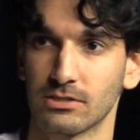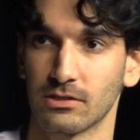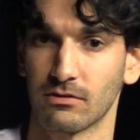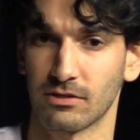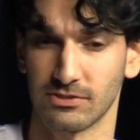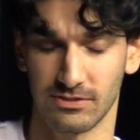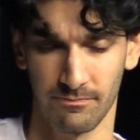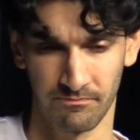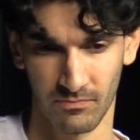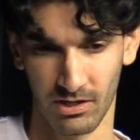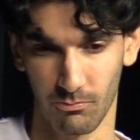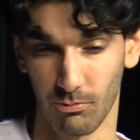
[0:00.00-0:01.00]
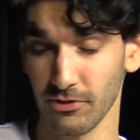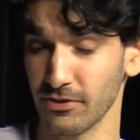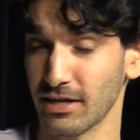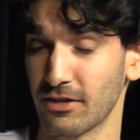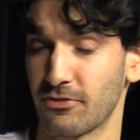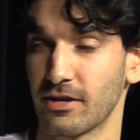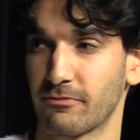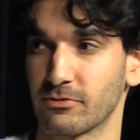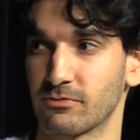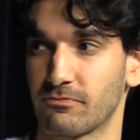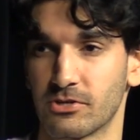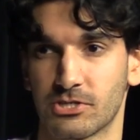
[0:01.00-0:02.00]
in each other. Because one thing I think
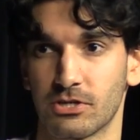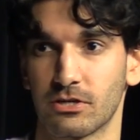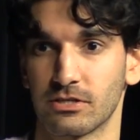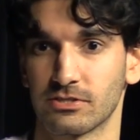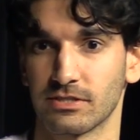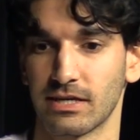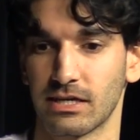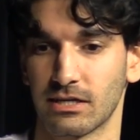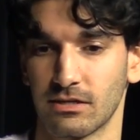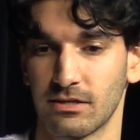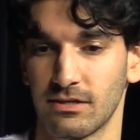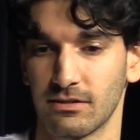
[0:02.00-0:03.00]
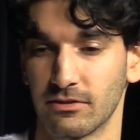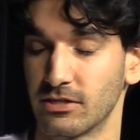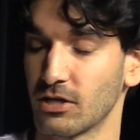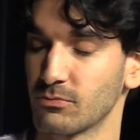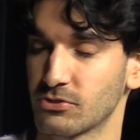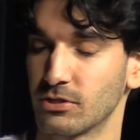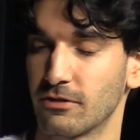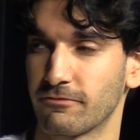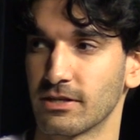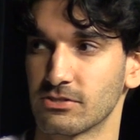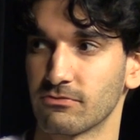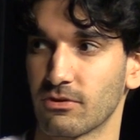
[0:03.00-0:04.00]
for, for sure is like Lindholm's good
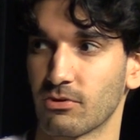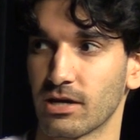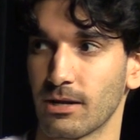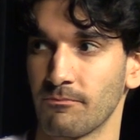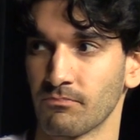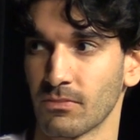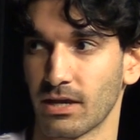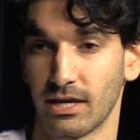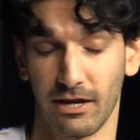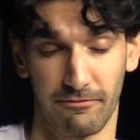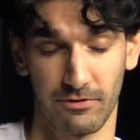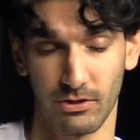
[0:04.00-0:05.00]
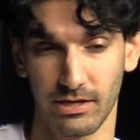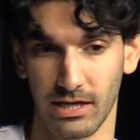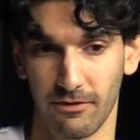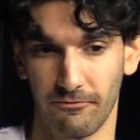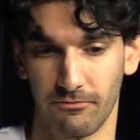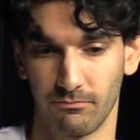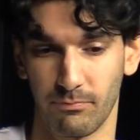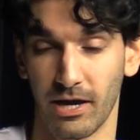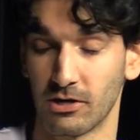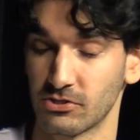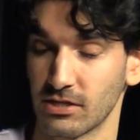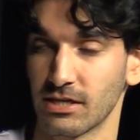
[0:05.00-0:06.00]
defensively, right? Mm-hmm. And I feel like if
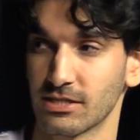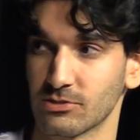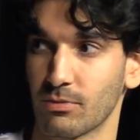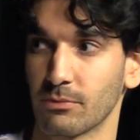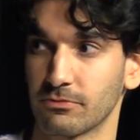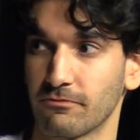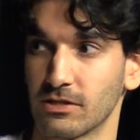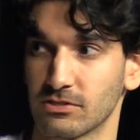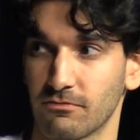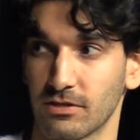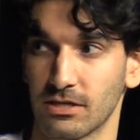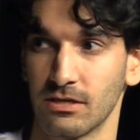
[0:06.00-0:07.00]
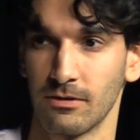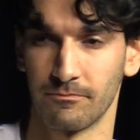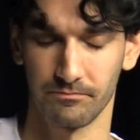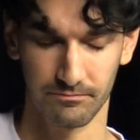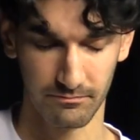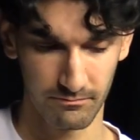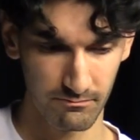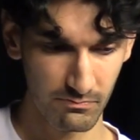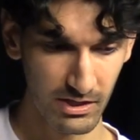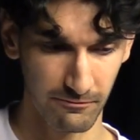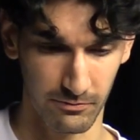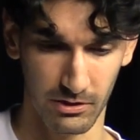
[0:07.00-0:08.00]
Pettersson can get some help defensively
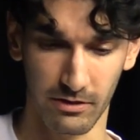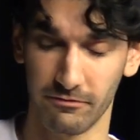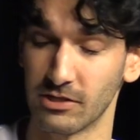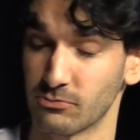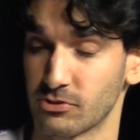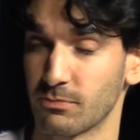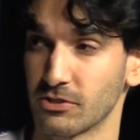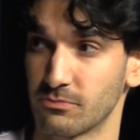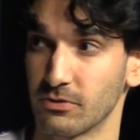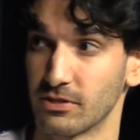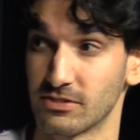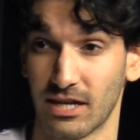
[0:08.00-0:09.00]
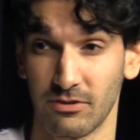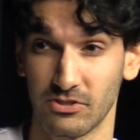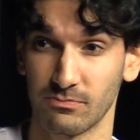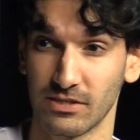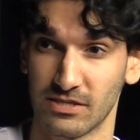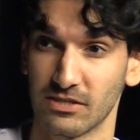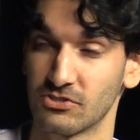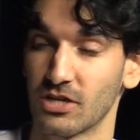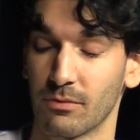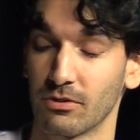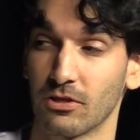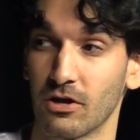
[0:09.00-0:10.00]
for a lot of his responsibilities, then that just makes his
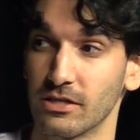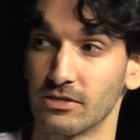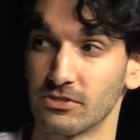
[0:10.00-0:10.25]
job a lot